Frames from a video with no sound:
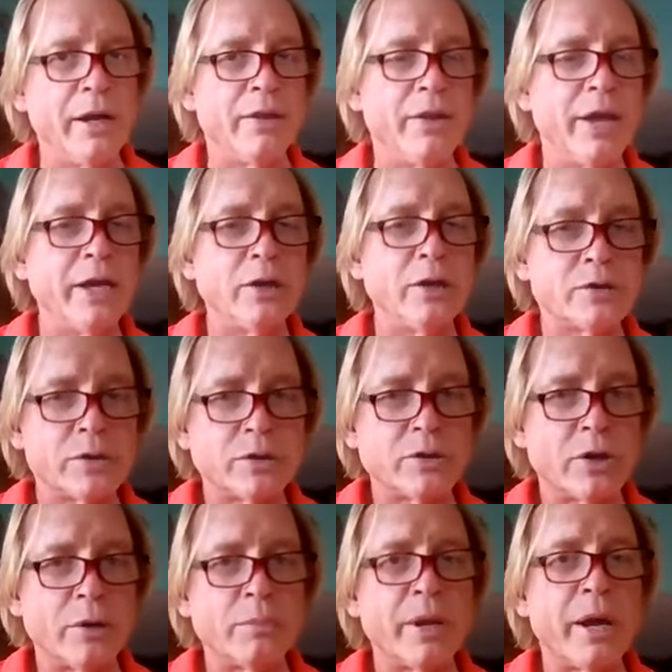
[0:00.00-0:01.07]
They use the
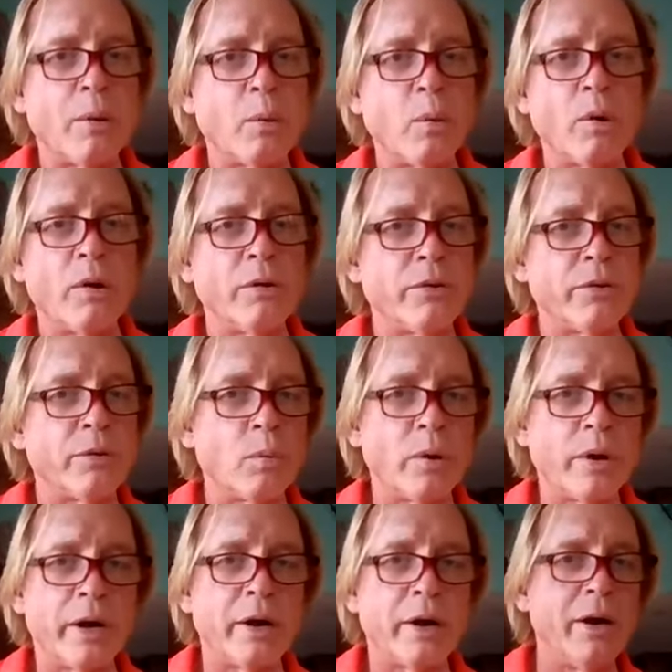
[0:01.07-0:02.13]
term net worth,
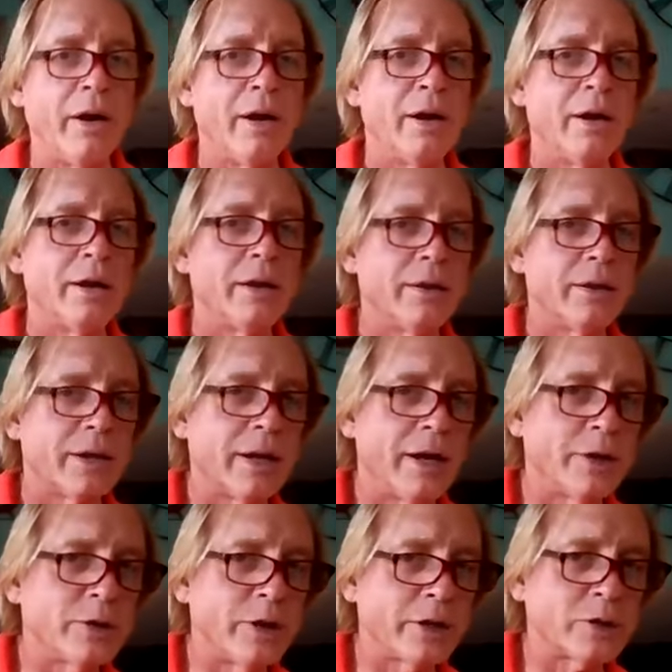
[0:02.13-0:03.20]
where the
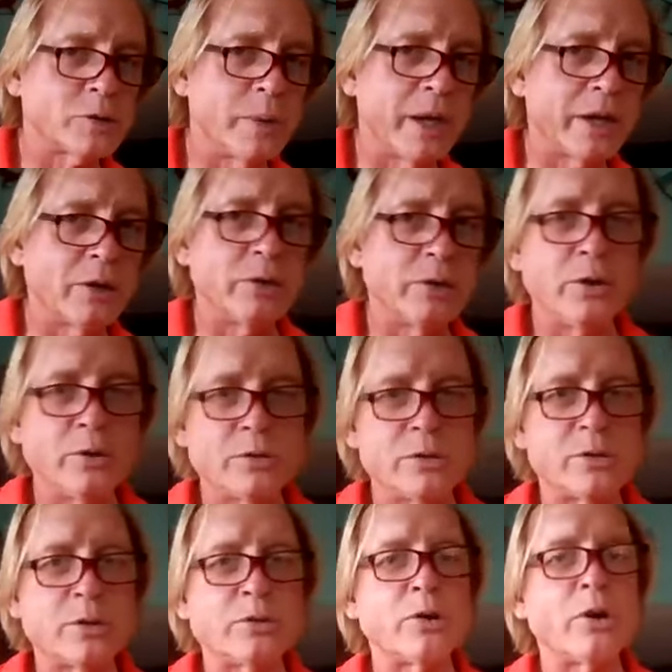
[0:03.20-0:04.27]
contractor's manual
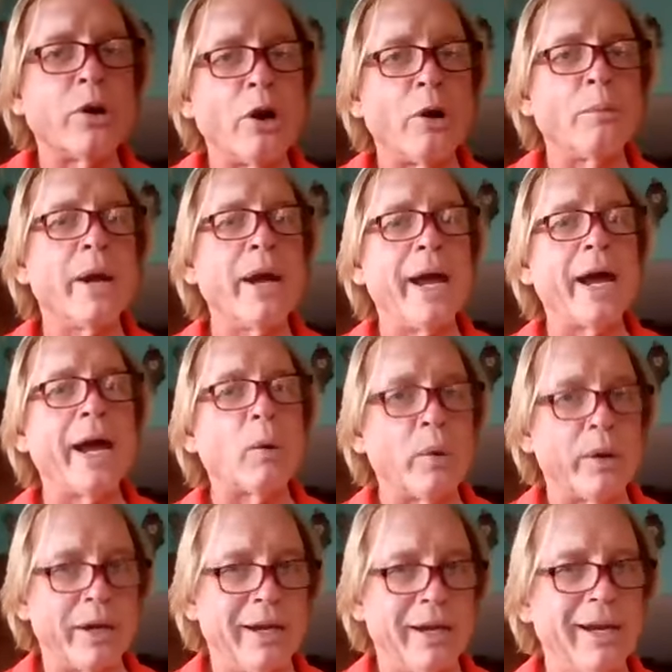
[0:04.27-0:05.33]
uses the term
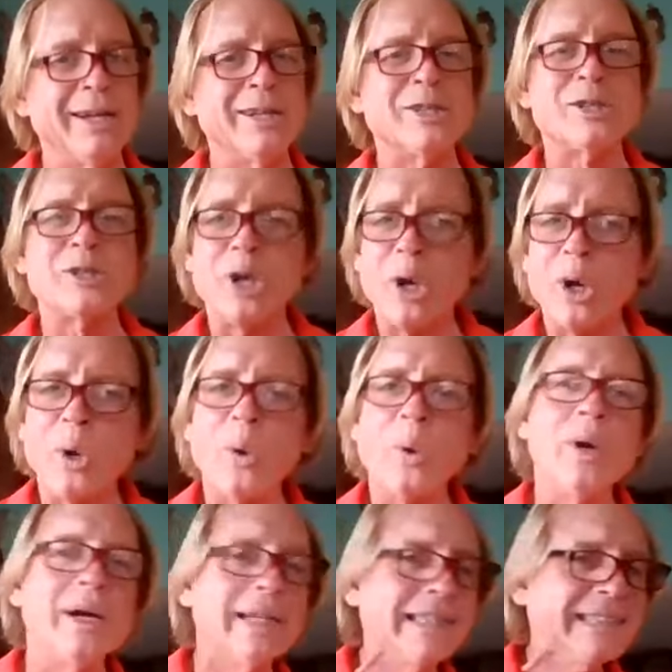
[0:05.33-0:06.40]
equity.
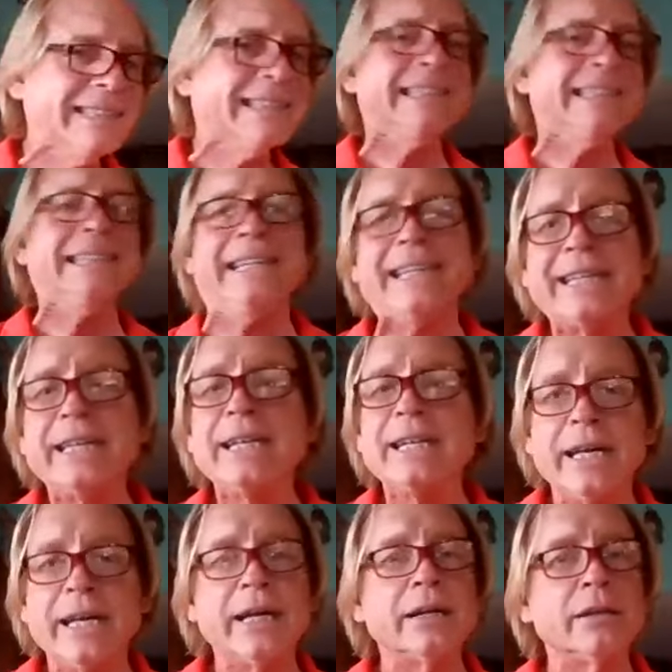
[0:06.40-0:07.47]
So it can
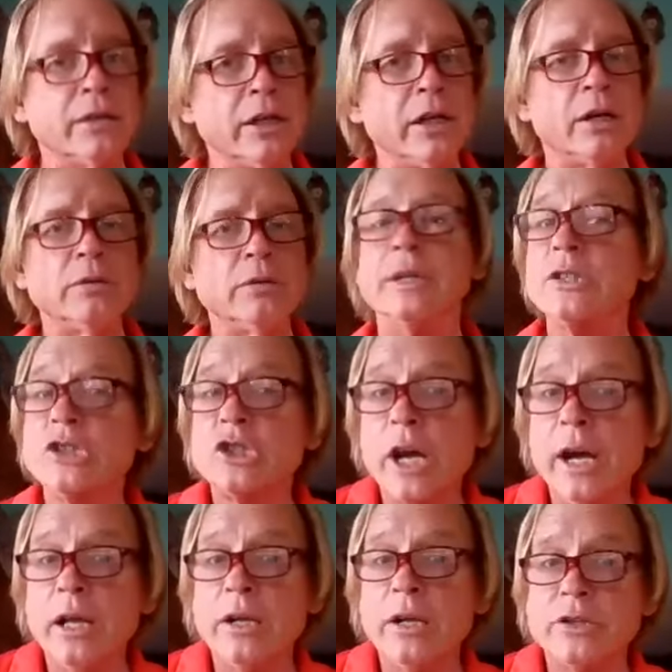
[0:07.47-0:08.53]
get, it's
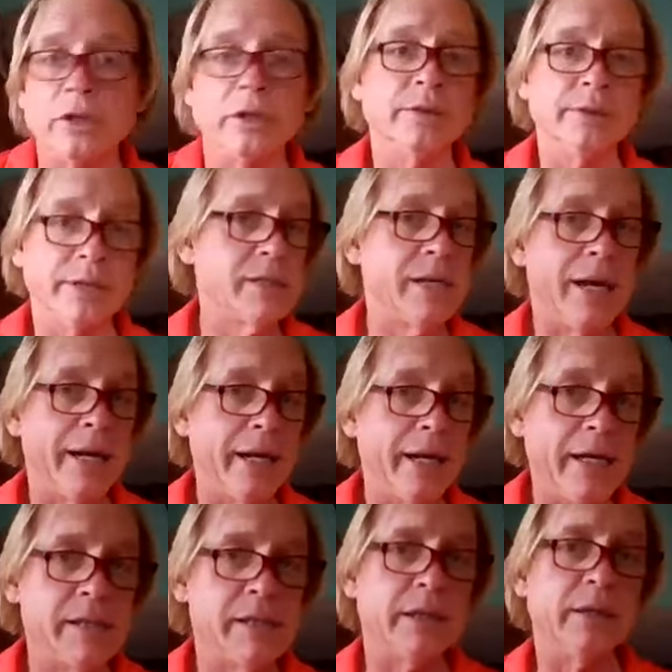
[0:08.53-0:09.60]
challenging. It's not
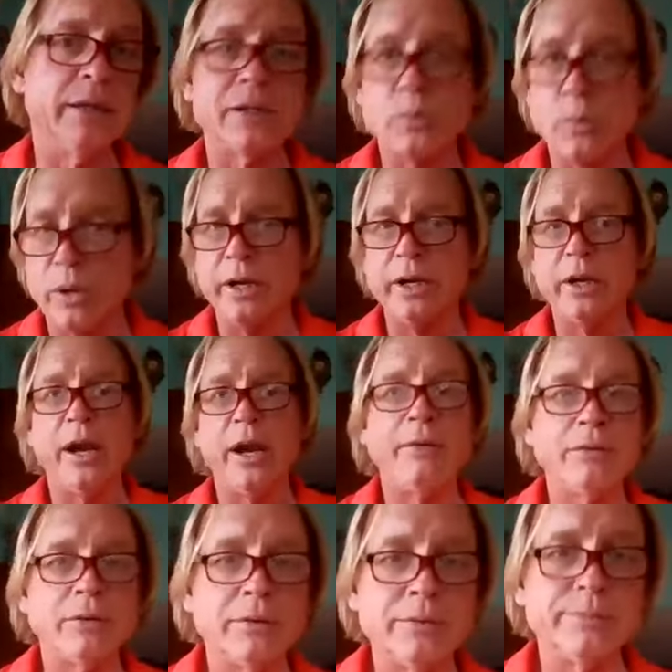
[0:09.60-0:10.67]
easy. That's why you
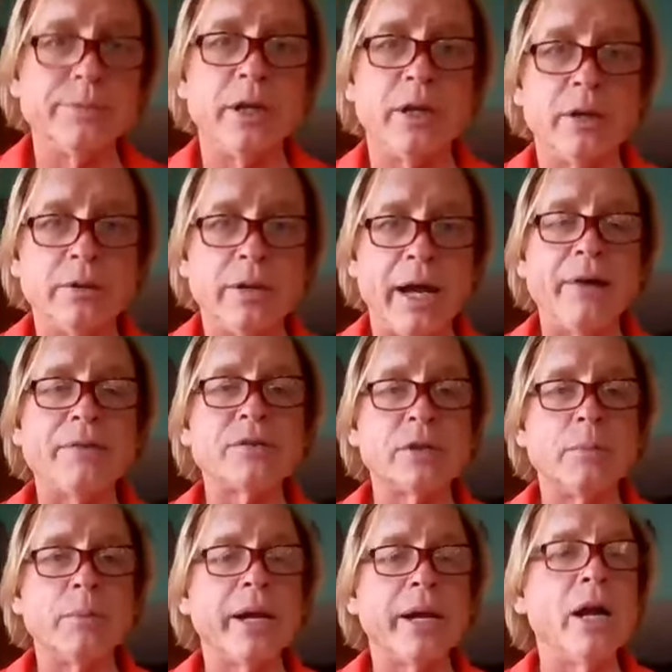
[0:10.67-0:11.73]
have to, have
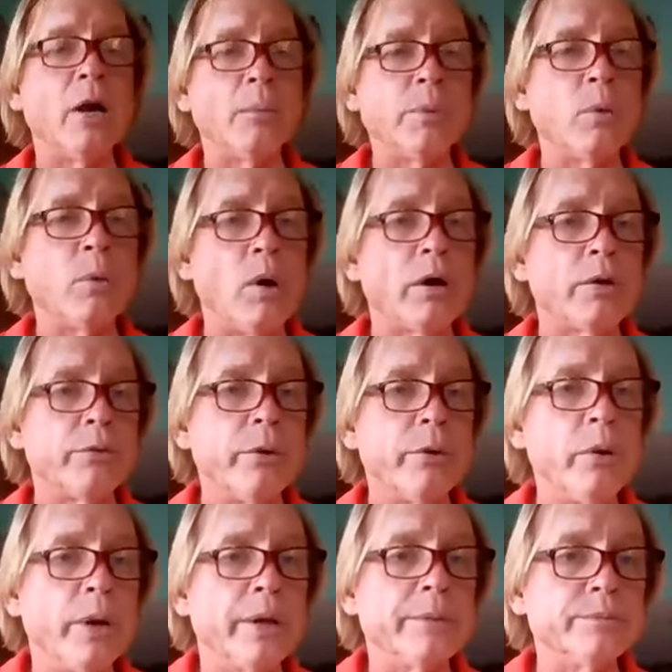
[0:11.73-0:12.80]
somebody help you walk
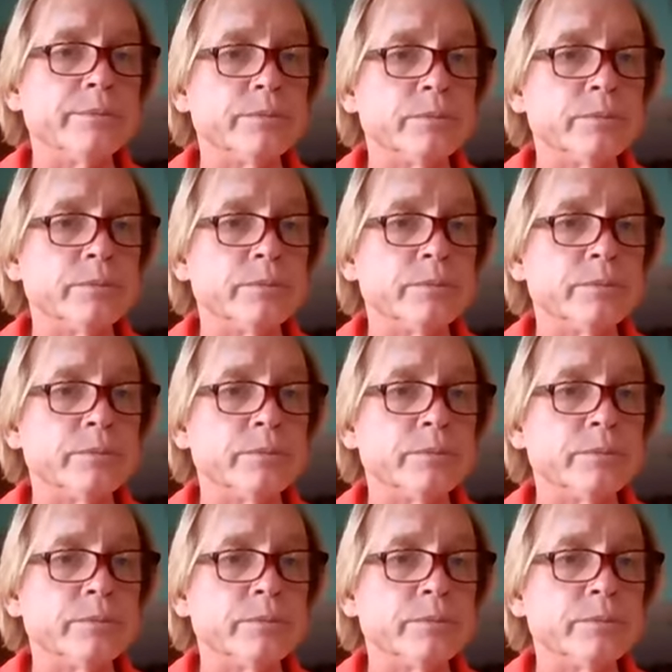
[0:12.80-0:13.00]
through it.